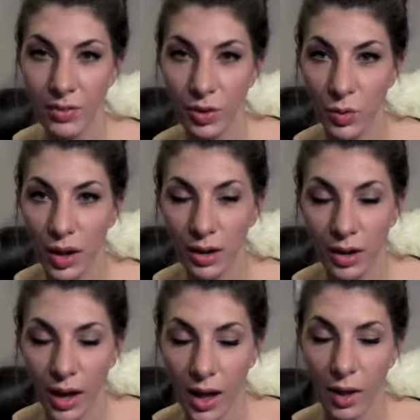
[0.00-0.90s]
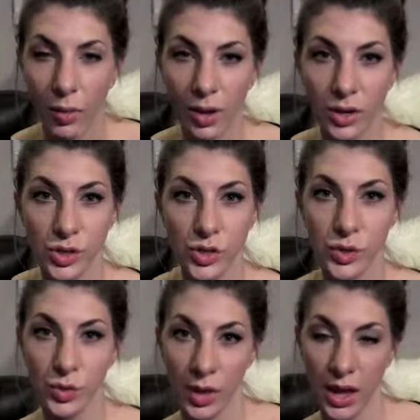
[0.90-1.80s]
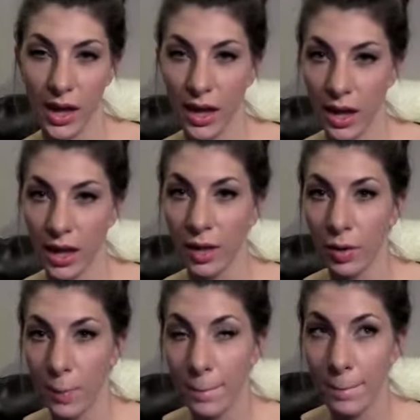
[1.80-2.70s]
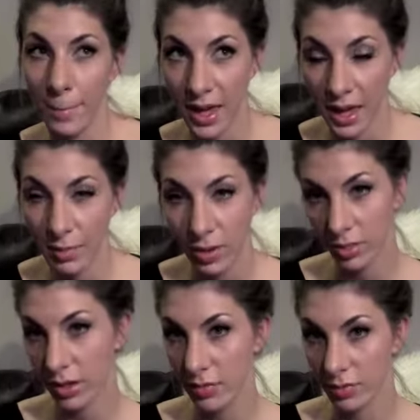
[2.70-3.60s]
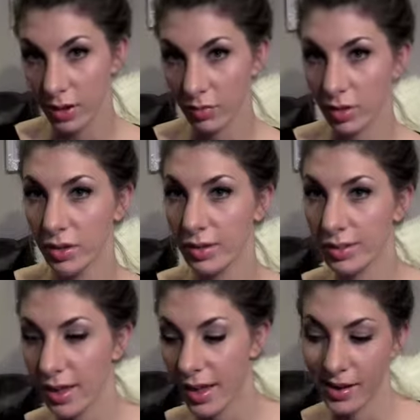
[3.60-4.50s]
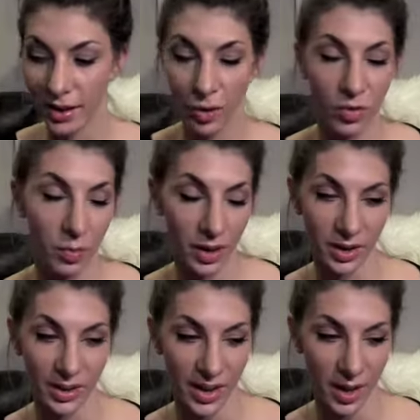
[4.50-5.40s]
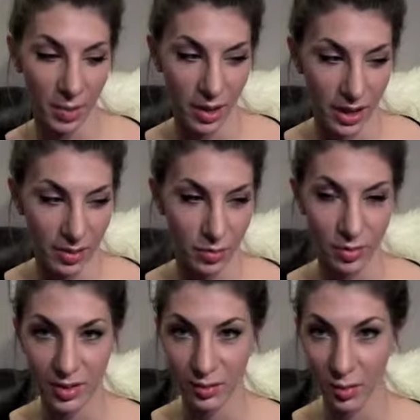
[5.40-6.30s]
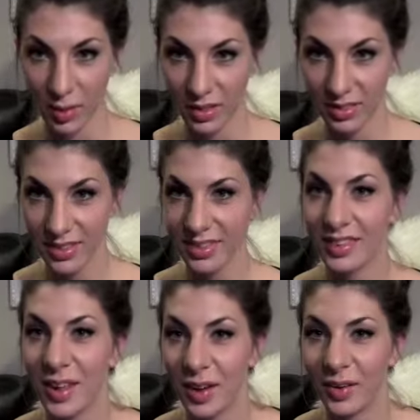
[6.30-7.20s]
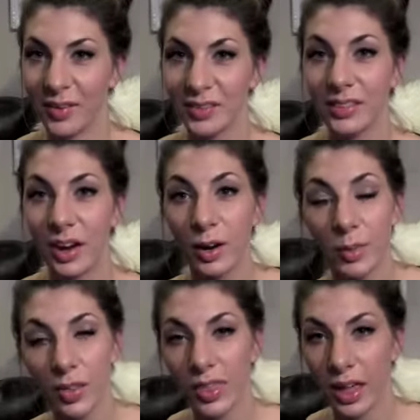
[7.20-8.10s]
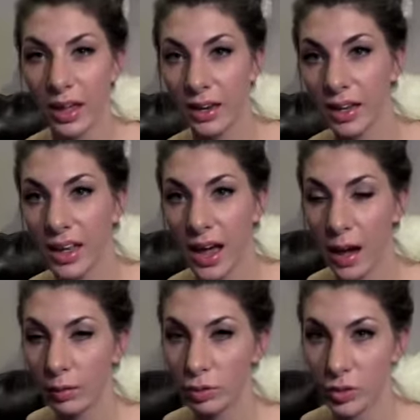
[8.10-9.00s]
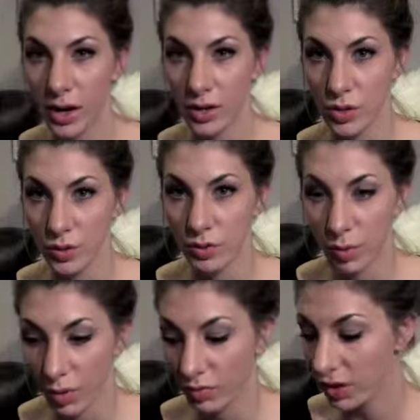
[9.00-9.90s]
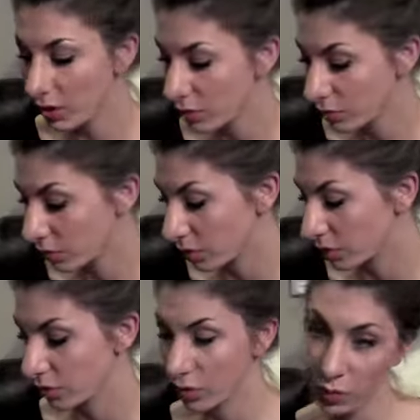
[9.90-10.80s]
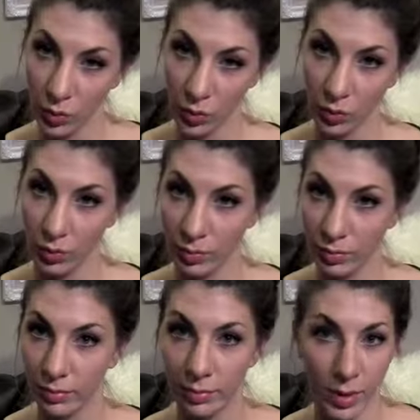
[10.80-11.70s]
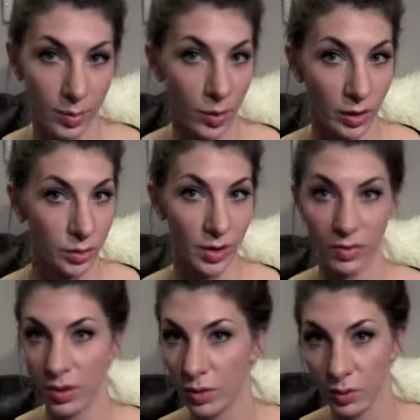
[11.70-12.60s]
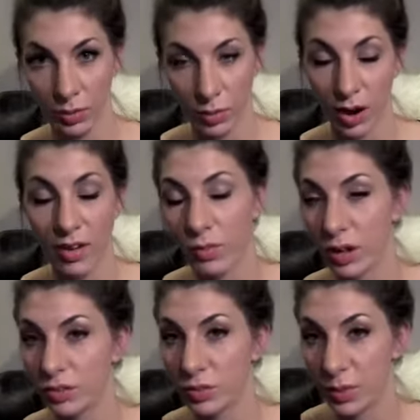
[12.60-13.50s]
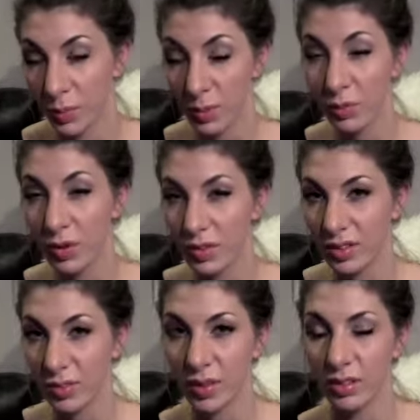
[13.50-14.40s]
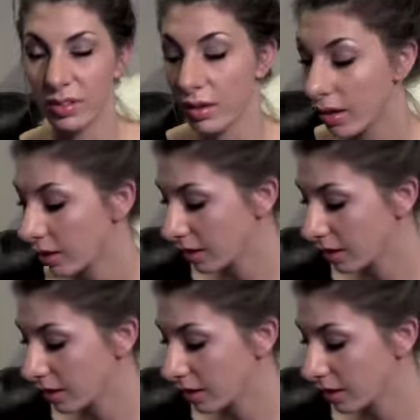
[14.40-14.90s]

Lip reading: Hey everyone, I want to do a May monthly favorites, and I know I've been MIA for several months, so sorry about that. I will try and do some more videos for those of you who maybe watch my videos or have watched some of my previous ones.